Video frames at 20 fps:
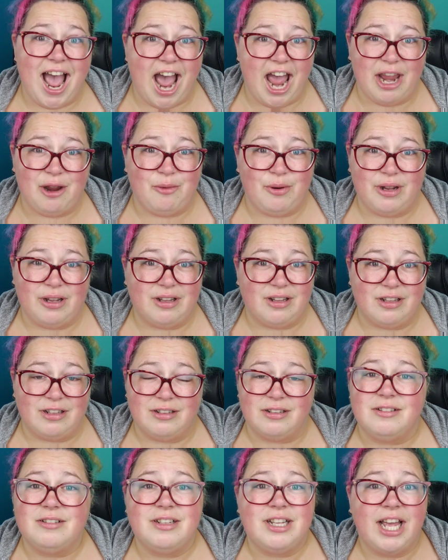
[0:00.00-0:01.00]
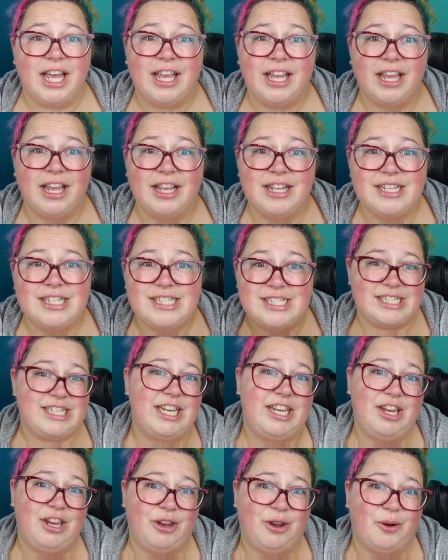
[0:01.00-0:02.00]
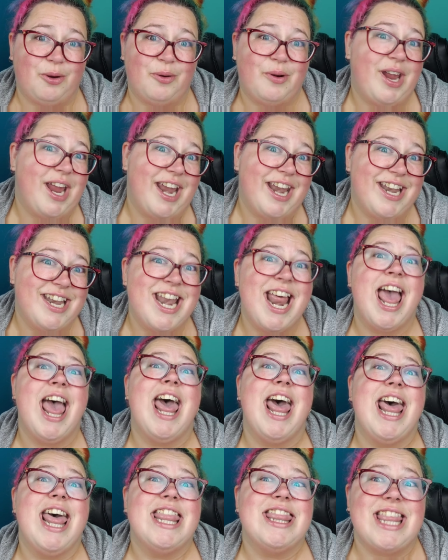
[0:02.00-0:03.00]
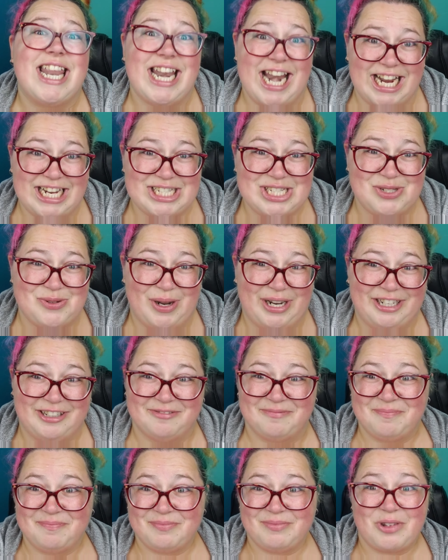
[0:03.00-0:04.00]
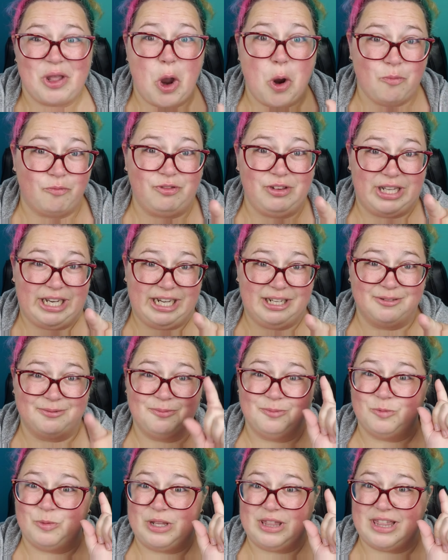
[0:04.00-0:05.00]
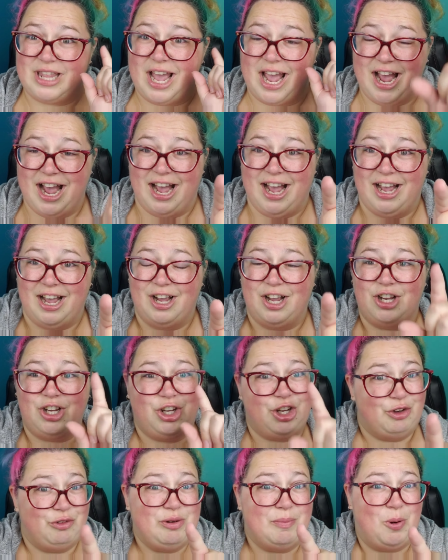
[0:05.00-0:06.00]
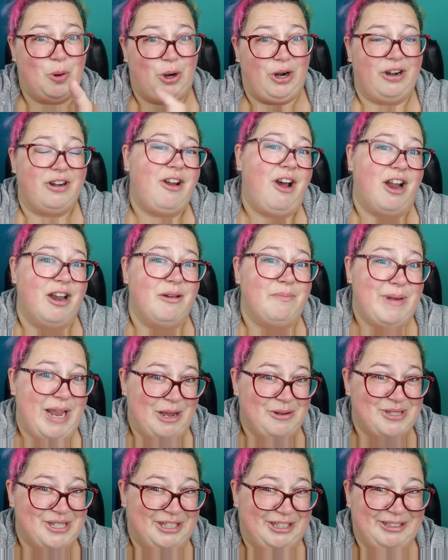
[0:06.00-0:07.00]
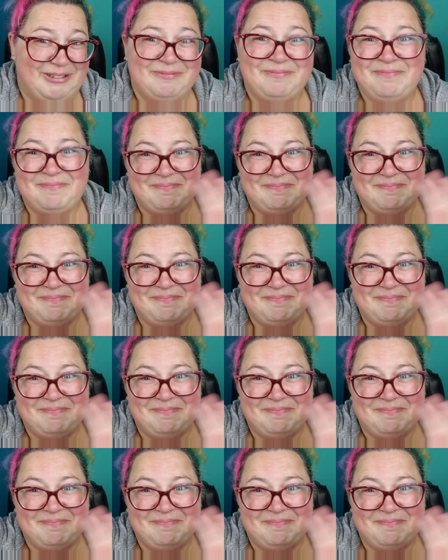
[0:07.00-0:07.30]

I will see you in the next one, hopefully with a uh, good report on Meowzer.